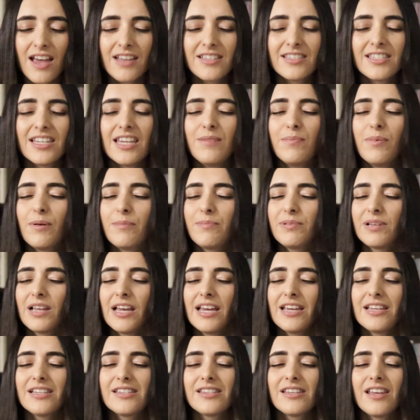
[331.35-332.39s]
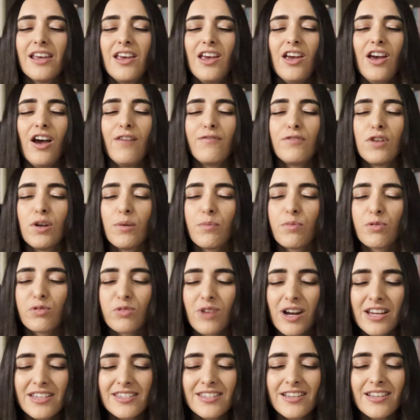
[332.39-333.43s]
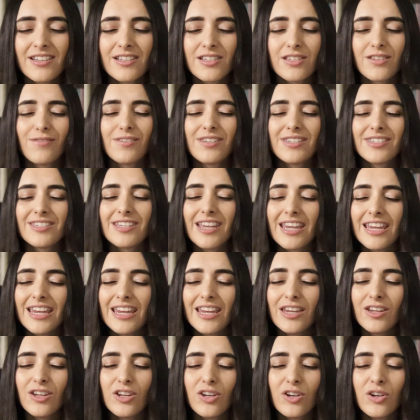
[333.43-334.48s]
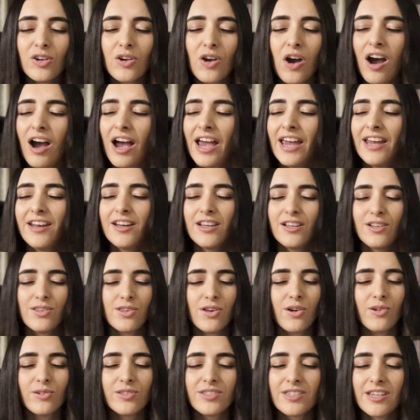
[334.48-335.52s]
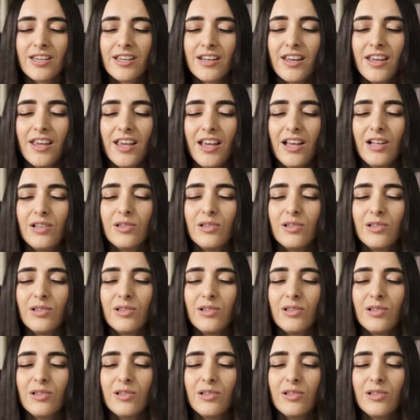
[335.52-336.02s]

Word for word: a deeper place of your presence, of seeing you high and exalted.